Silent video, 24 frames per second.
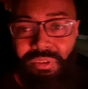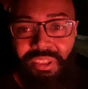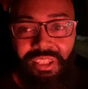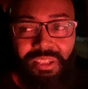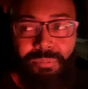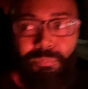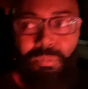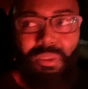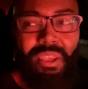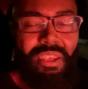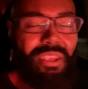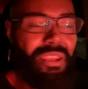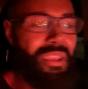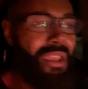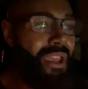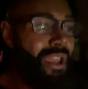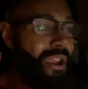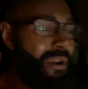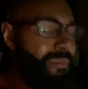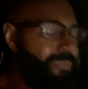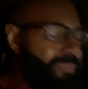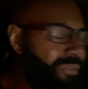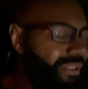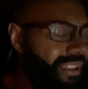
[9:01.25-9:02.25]
display,
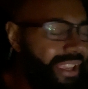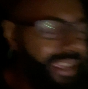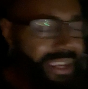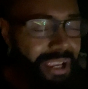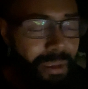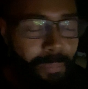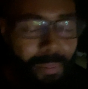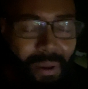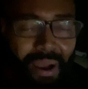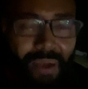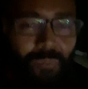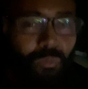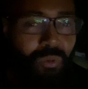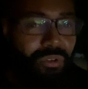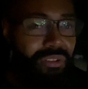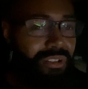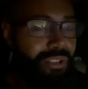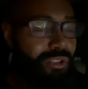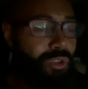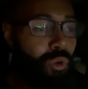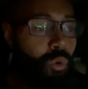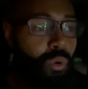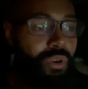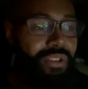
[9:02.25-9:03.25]
think about what the
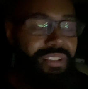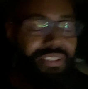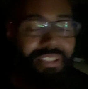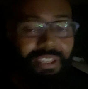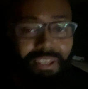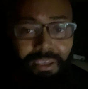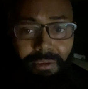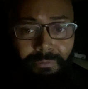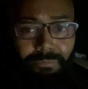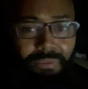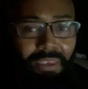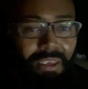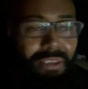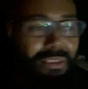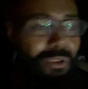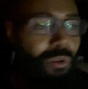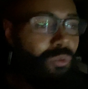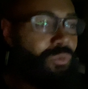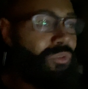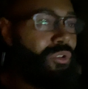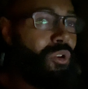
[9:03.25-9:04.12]
Lord said. If they don't